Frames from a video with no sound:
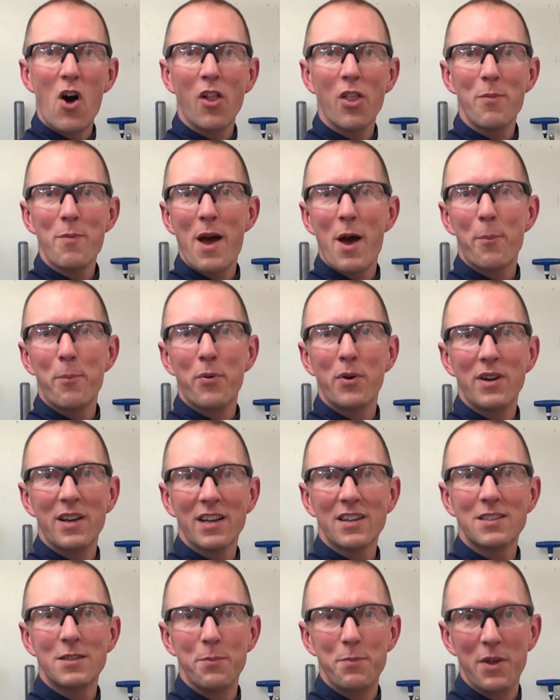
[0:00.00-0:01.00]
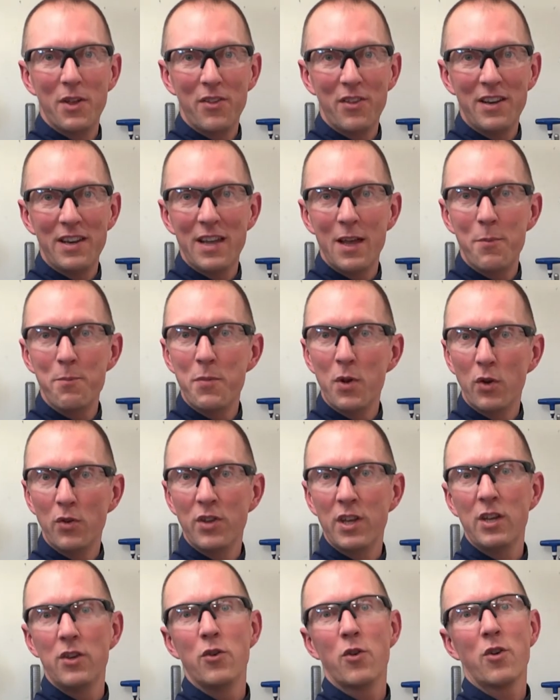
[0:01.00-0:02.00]
all about predictability and
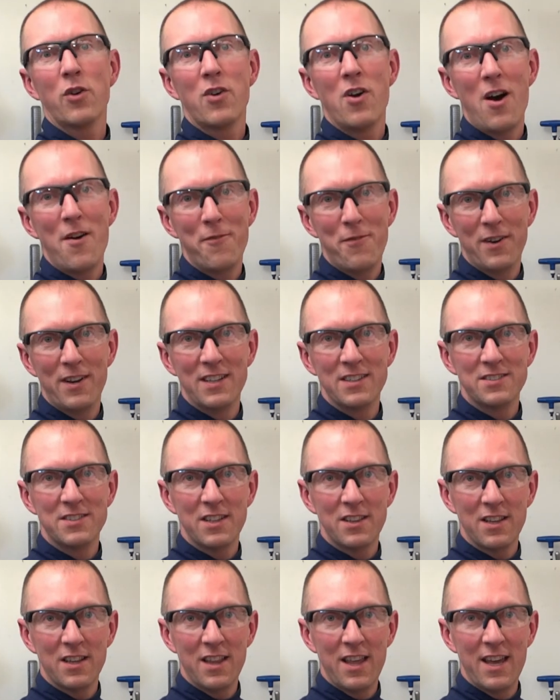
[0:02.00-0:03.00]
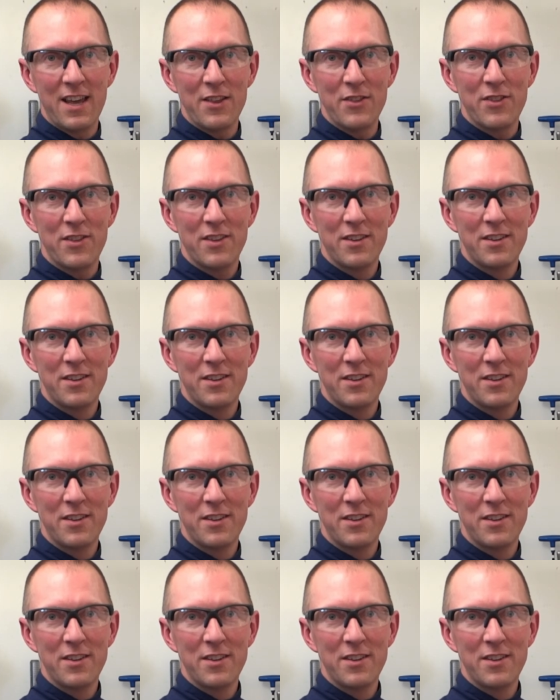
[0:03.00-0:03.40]
building your confidence at the lathe.